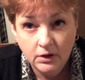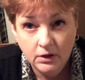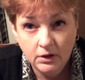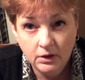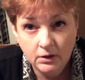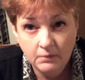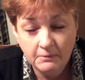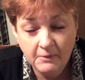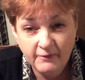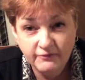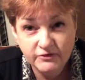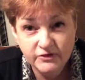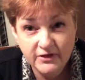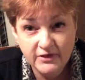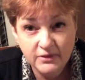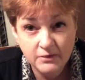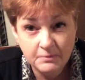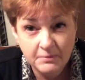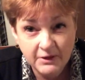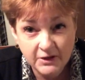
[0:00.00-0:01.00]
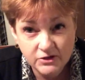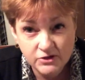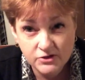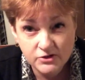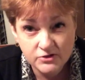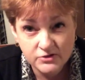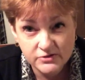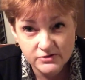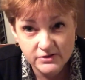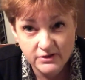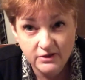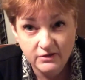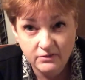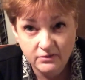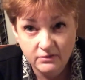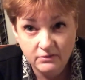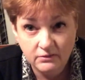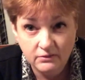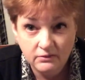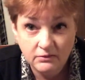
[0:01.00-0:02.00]
Um, I've seen the pictures
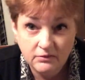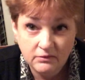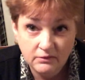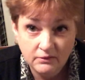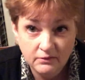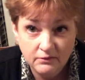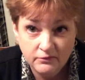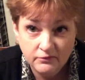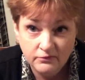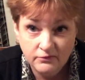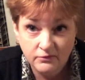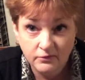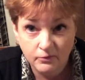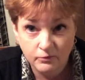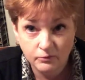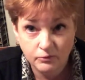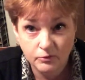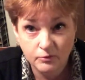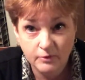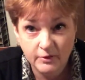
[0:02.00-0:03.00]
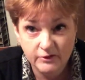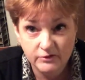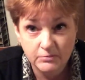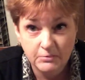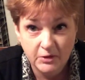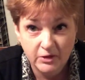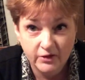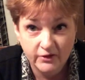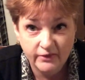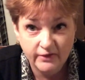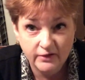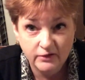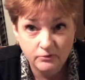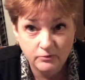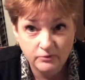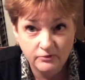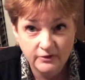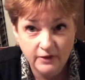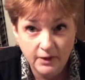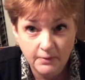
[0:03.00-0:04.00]
and there's no two ways about it. That's
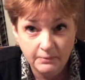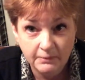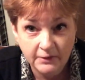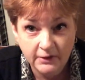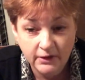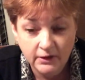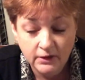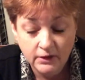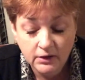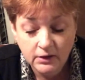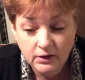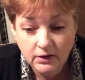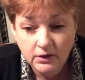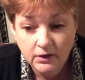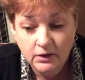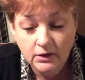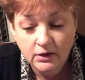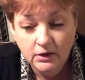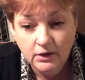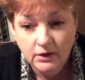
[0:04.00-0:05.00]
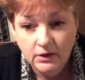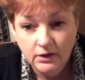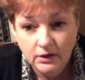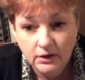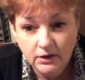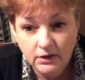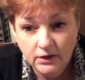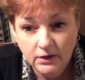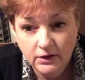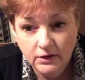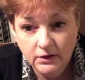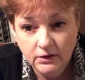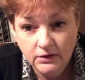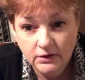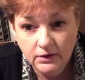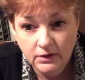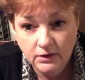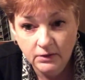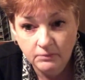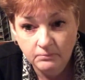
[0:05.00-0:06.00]
what's happening. And
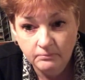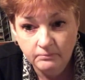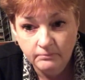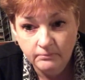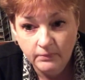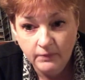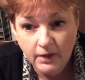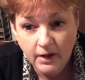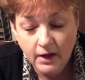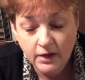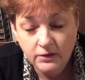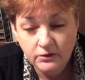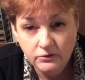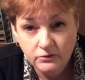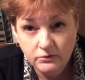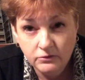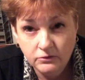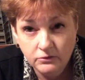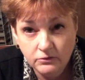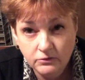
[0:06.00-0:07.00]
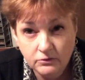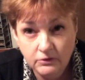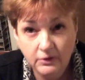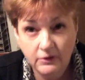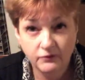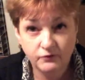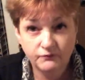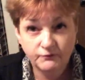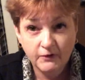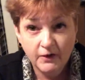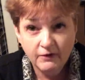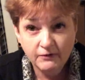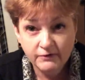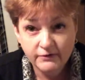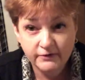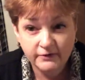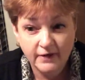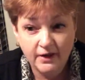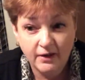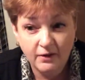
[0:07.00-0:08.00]
um, I, as far
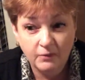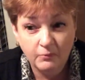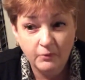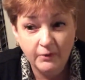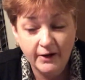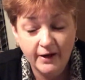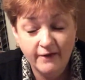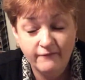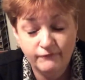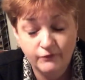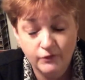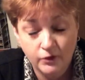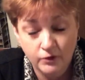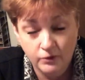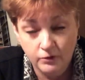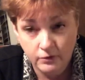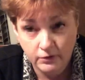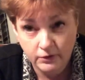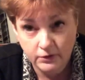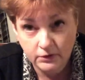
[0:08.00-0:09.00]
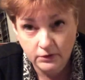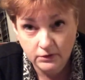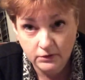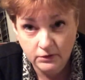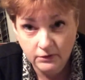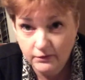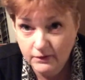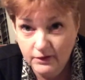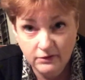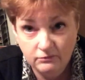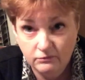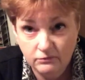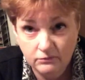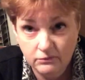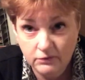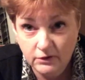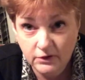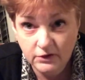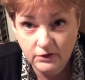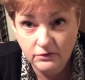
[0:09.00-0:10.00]
as what I've heard, and I
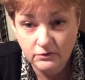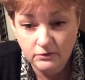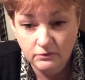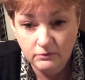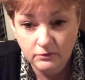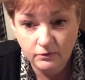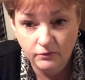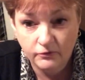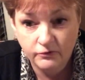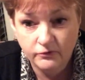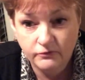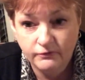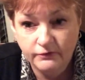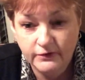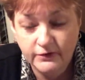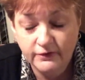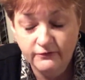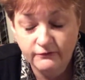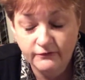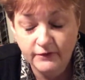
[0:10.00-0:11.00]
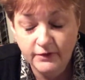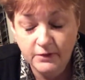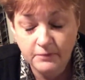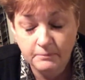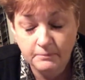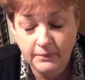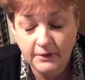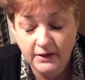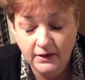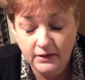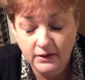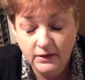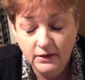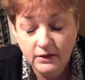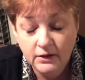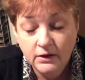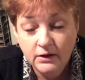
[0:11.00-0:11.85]
really don't know this for definite, but